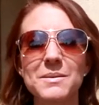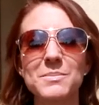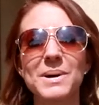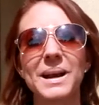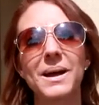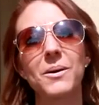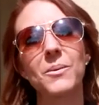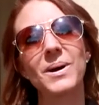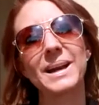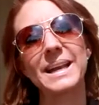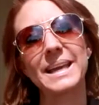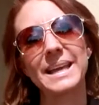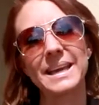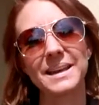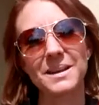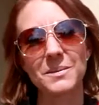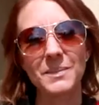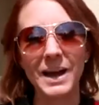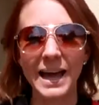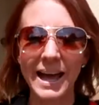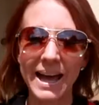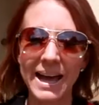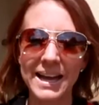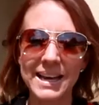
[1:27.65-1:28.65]
but I want to get
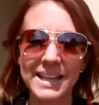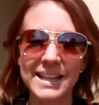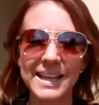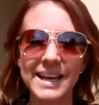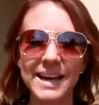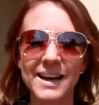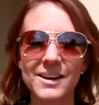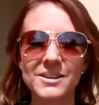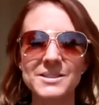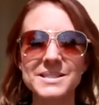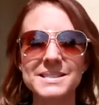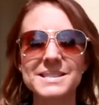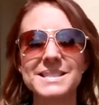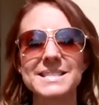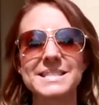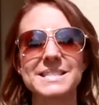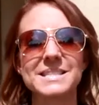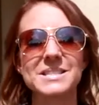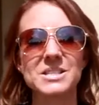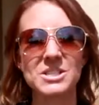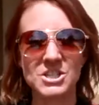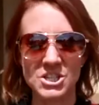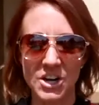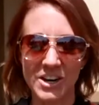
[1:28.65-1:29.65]
him out of the house because
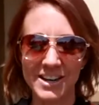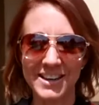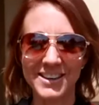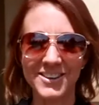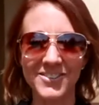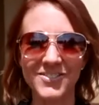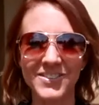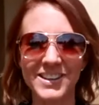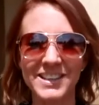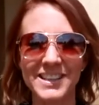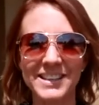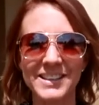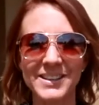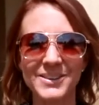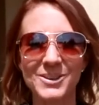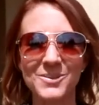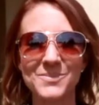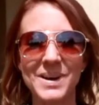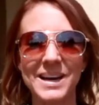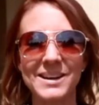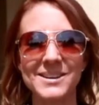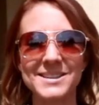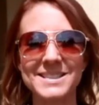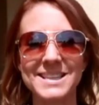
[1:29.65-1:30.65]
he's starting to feel a little
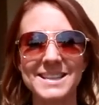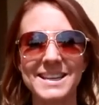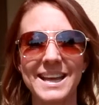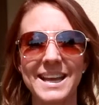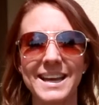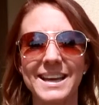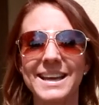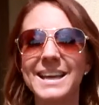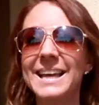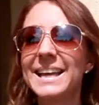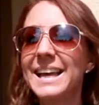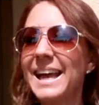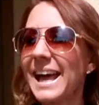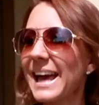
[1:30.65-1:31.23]
better today.